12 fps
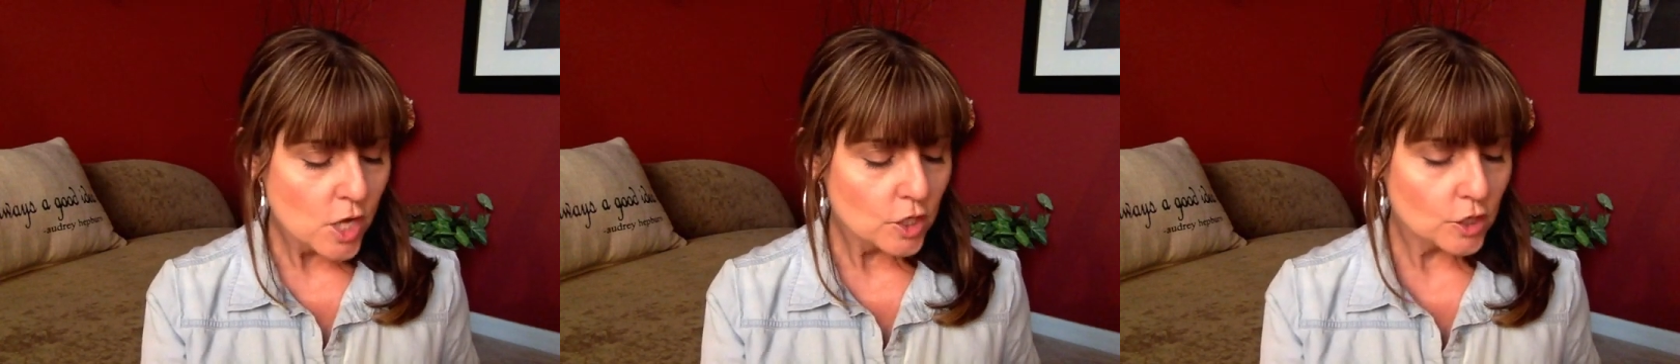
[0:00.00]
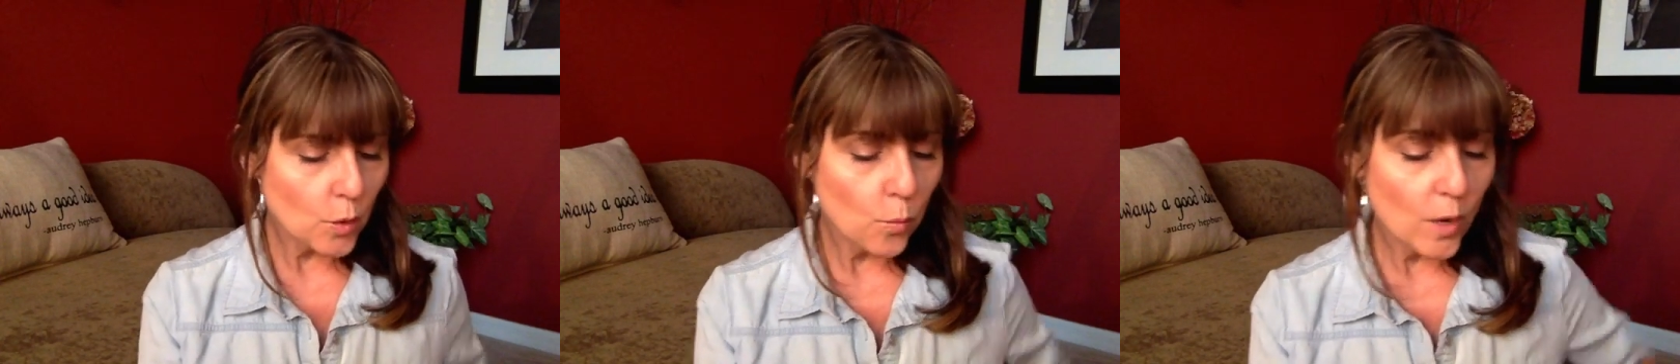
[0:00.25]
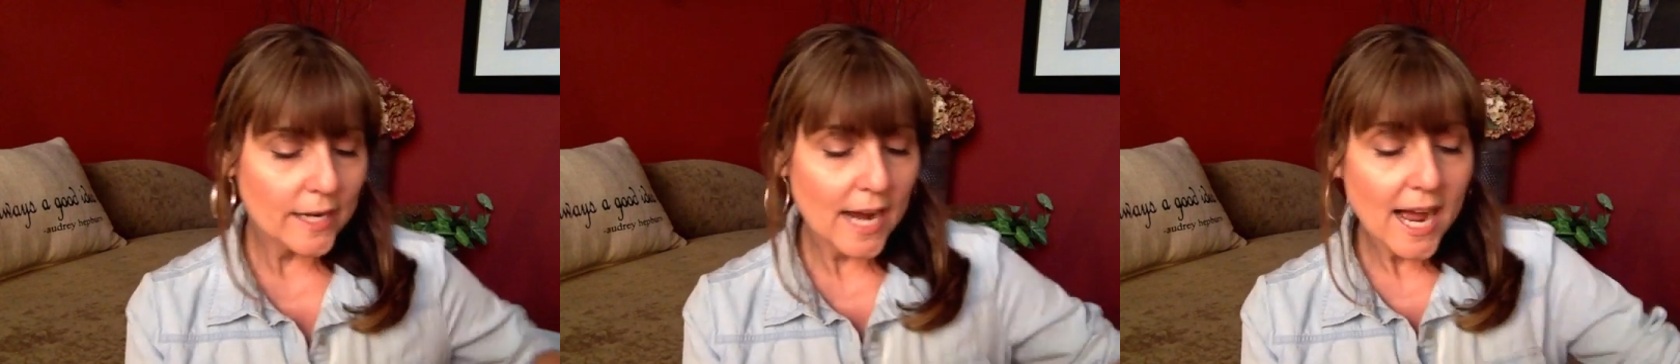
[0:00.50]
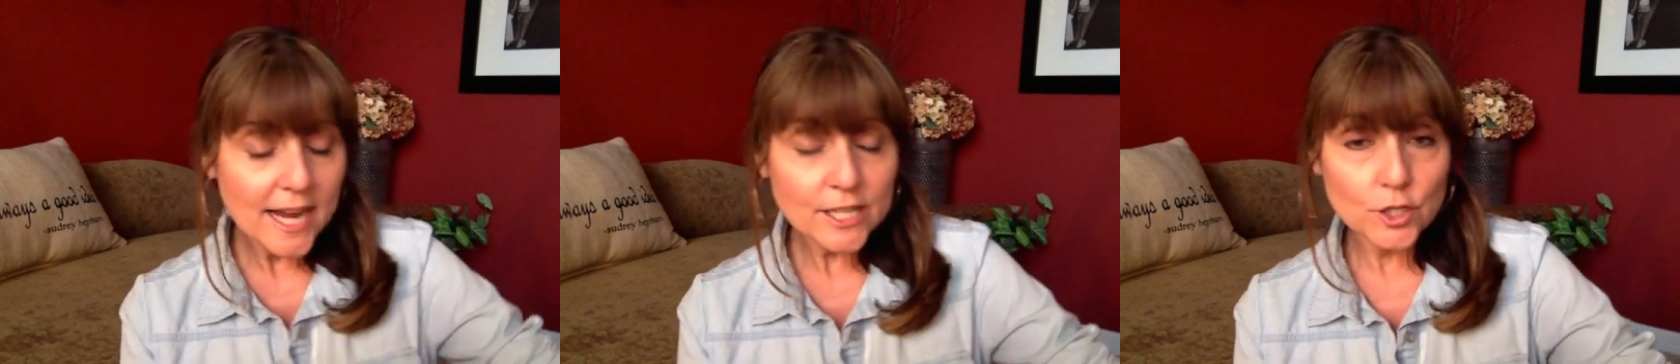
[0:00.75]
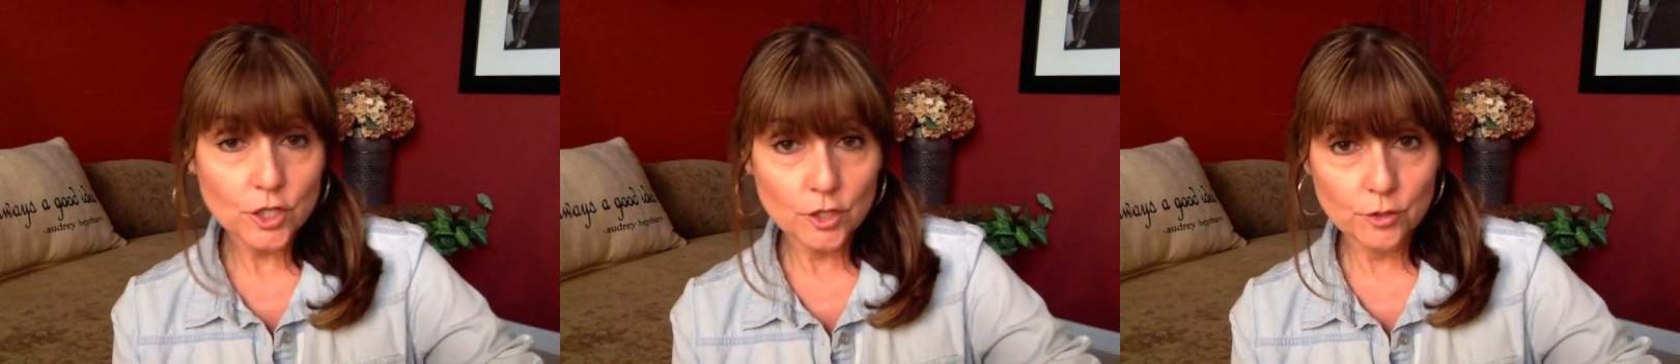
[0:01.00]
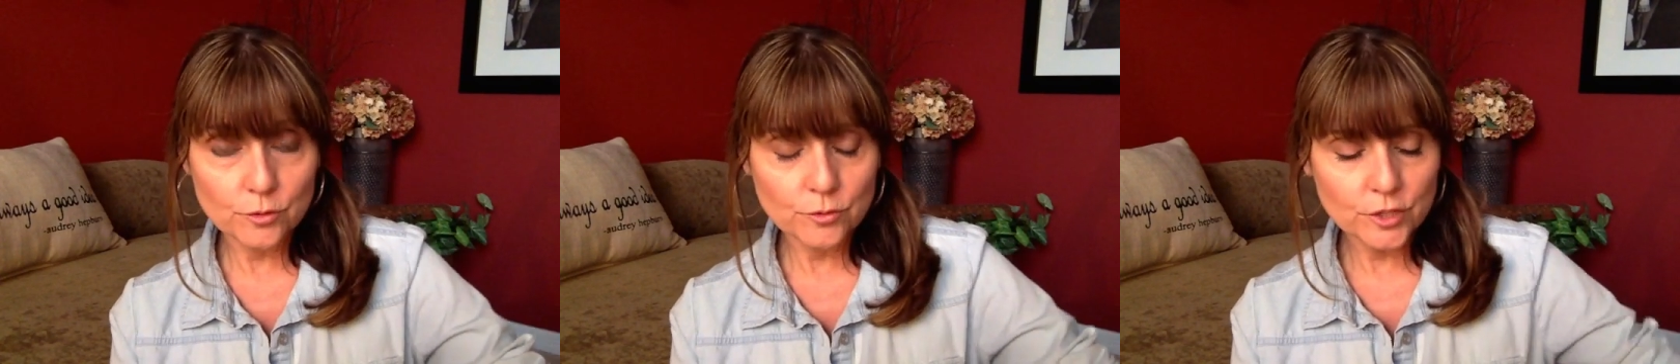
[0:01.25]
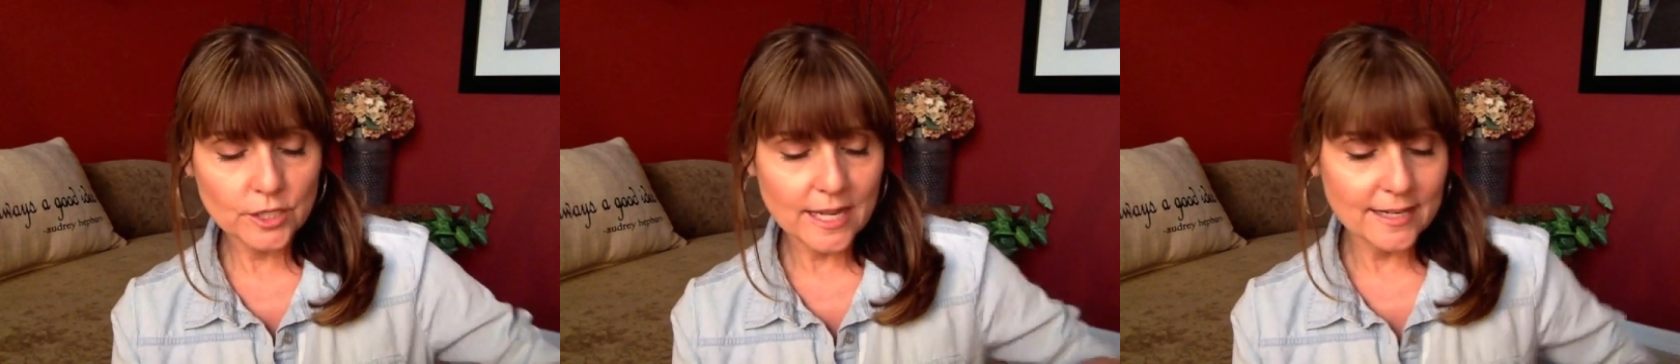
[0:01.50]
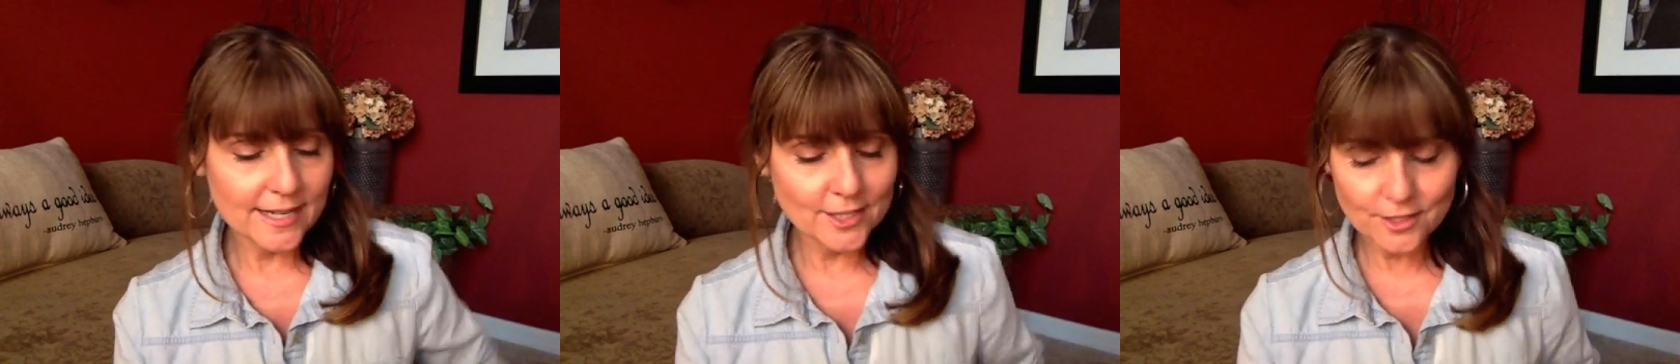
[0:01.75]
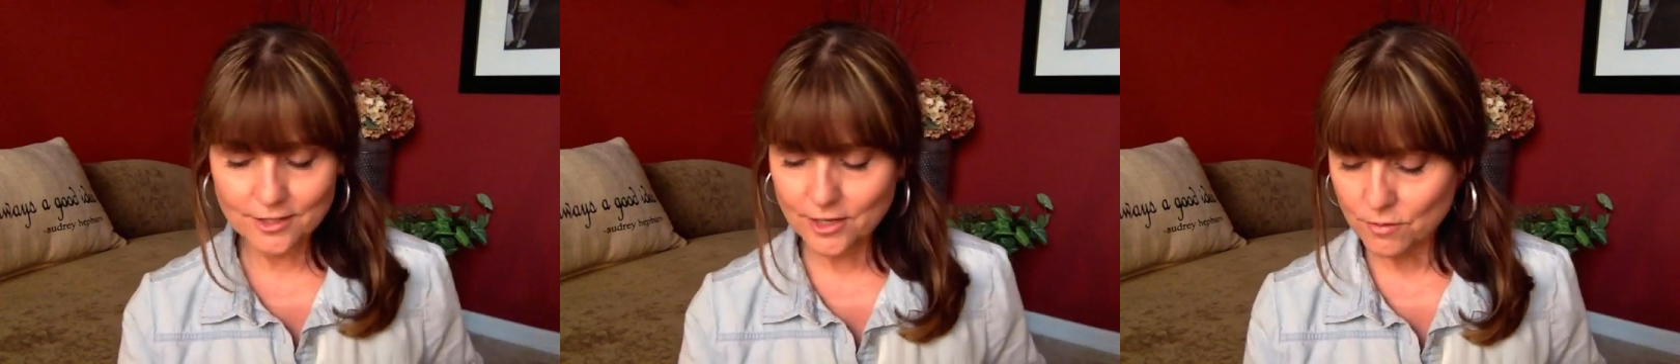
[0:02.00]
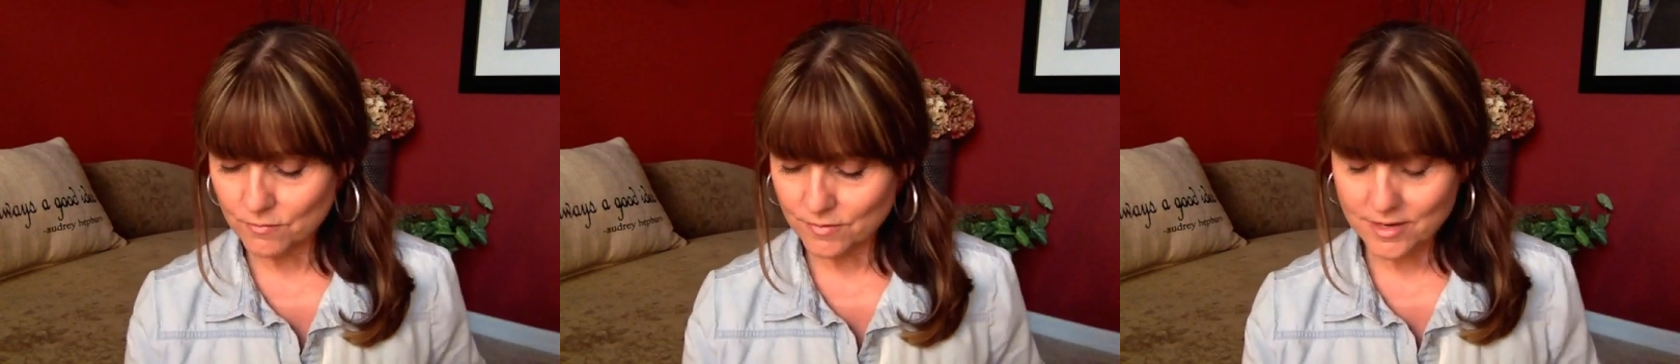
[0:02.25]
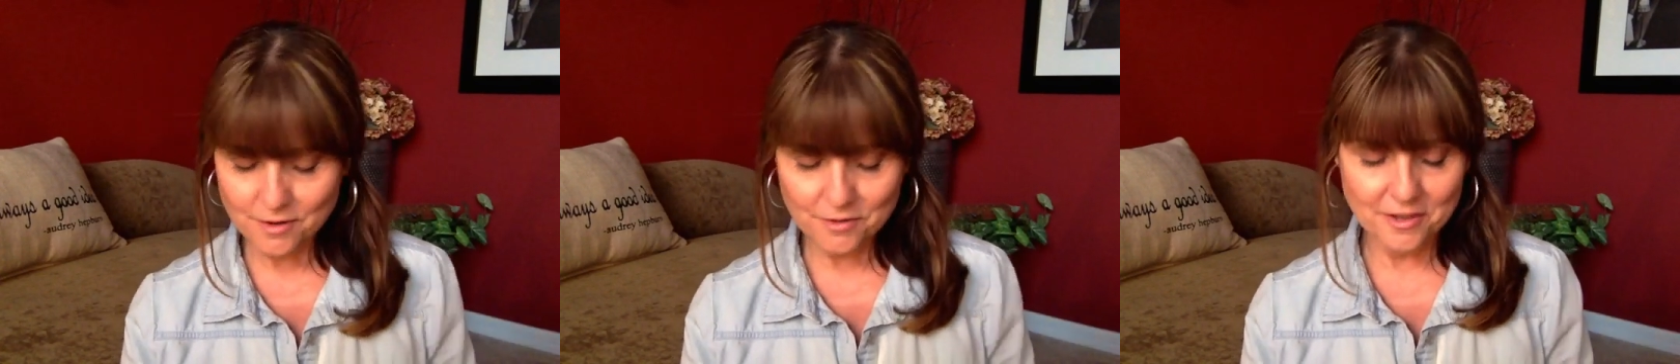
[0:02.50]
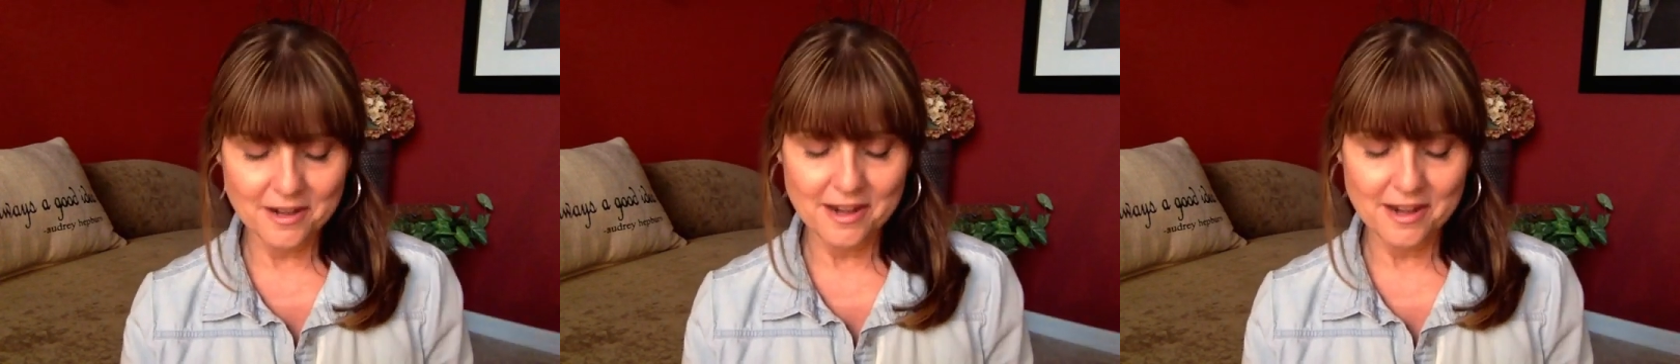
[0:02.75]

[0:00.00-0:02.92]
So what I use, and I don't know the